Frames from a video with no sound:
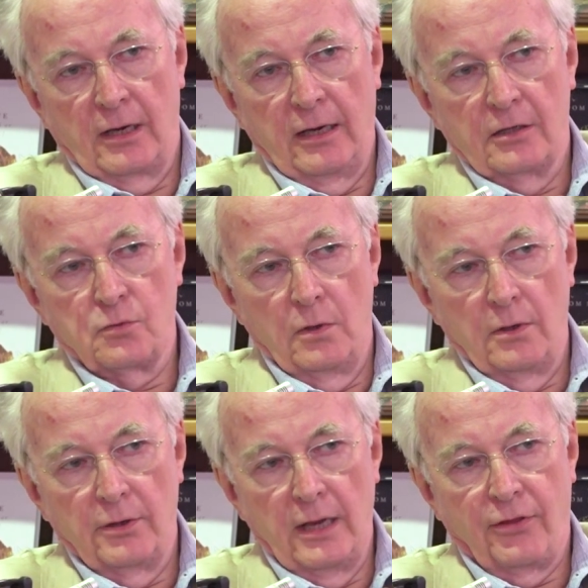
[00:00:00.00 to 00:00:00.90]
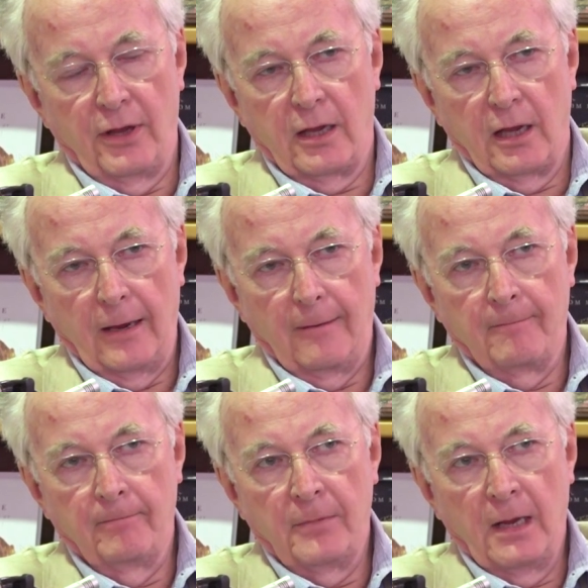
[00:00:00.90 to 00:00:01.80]
telling us what they're thinking?
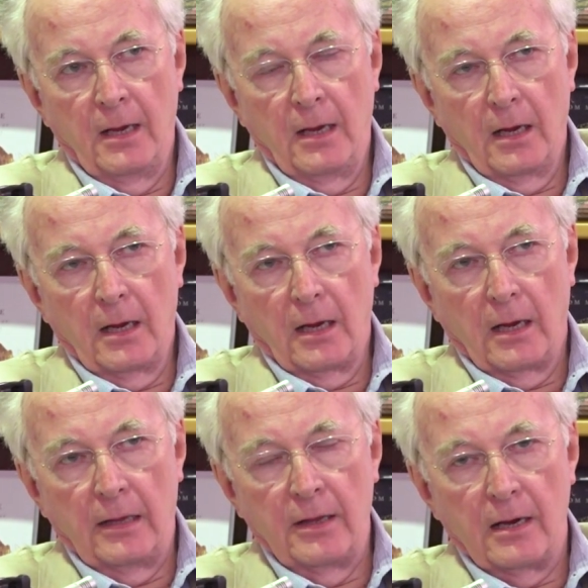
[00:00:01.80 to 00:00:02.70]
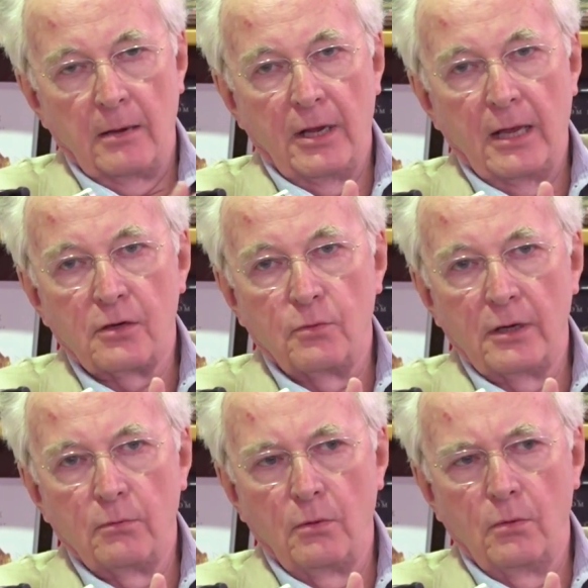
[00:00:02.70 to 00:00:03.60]
And then I began to
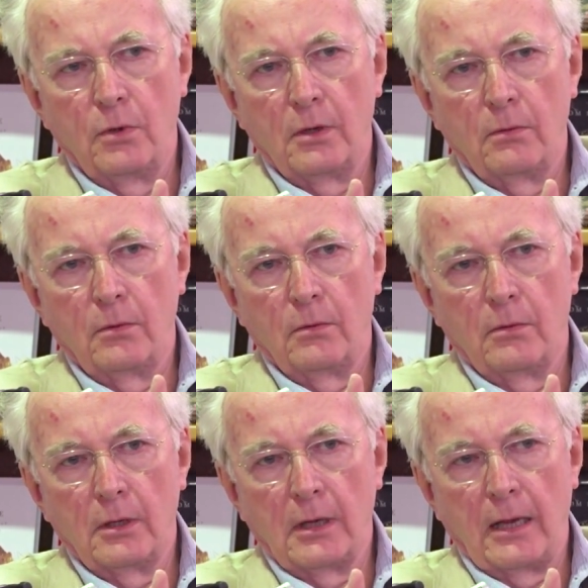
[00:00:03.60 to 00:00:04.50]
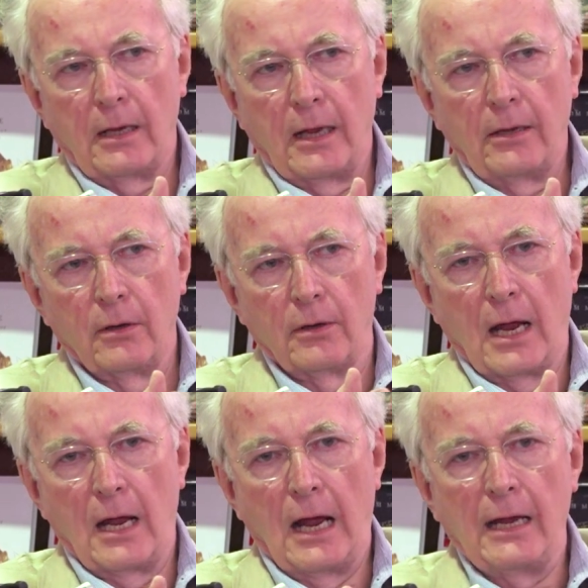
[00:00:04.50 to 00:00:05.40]
wonder, well, hang on,
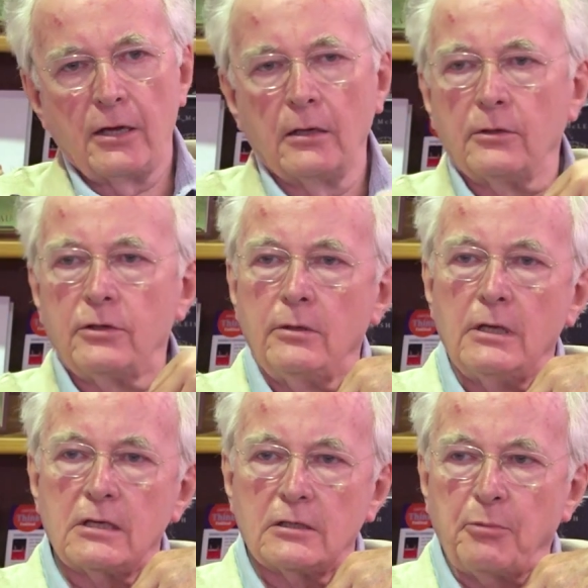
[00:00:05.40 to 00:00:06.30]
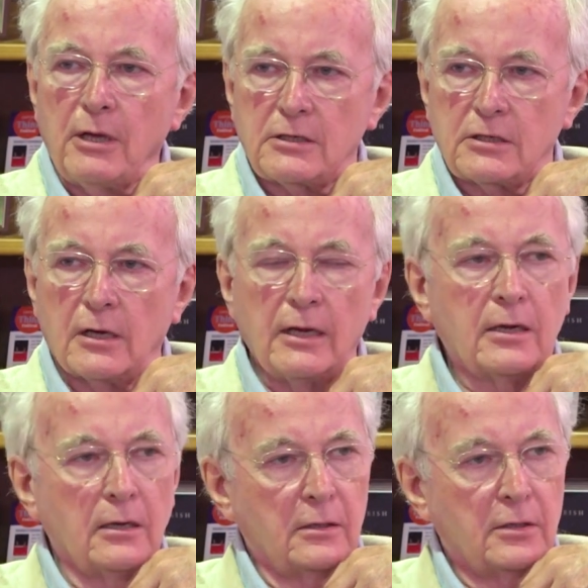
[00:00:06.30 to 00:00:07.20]
I can't do this as a person. I
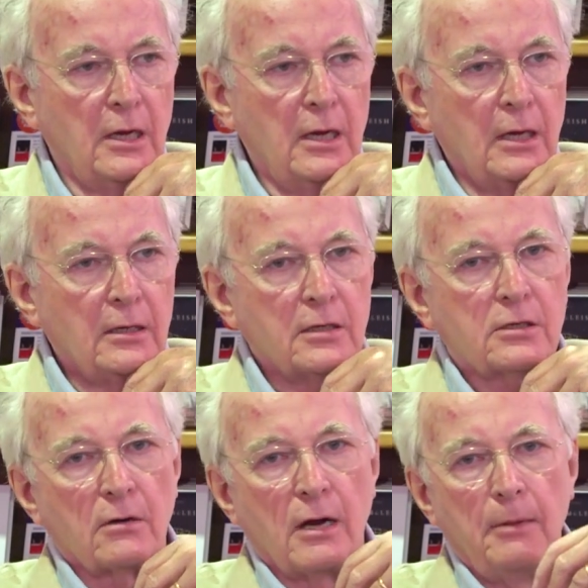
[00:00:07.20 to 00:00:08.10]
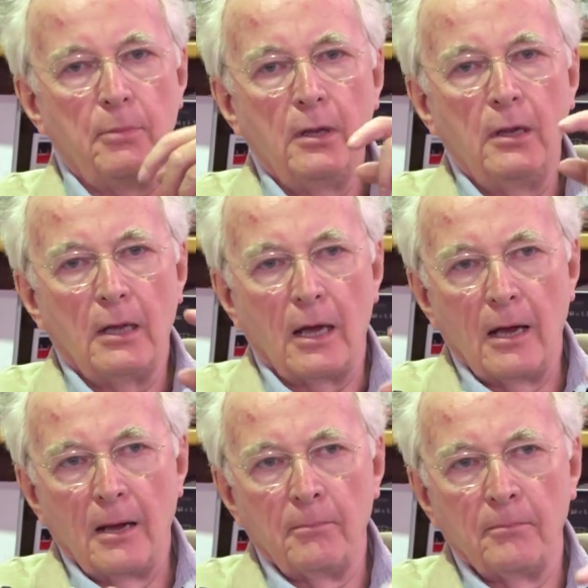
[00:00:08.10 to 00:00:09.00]
can't describe
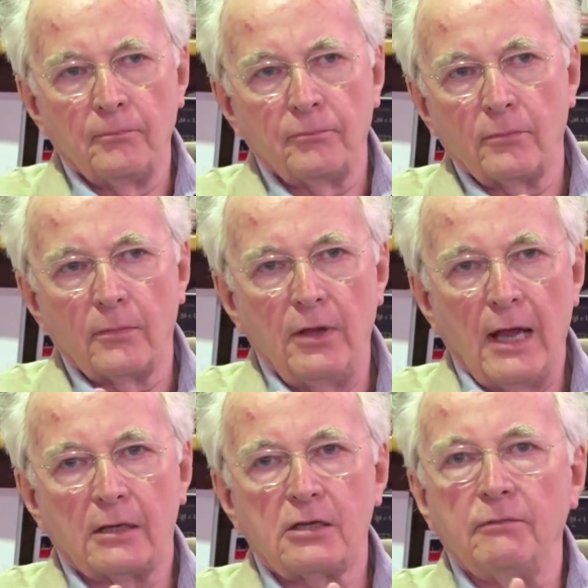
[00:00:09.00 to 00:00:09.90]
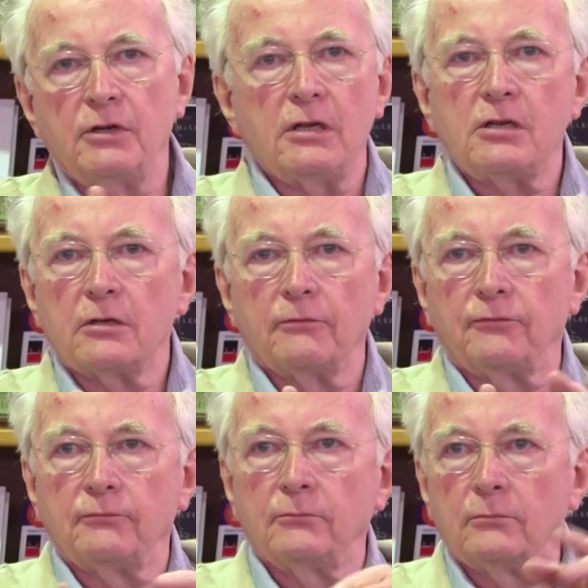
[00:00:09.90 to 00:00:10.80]
the activities of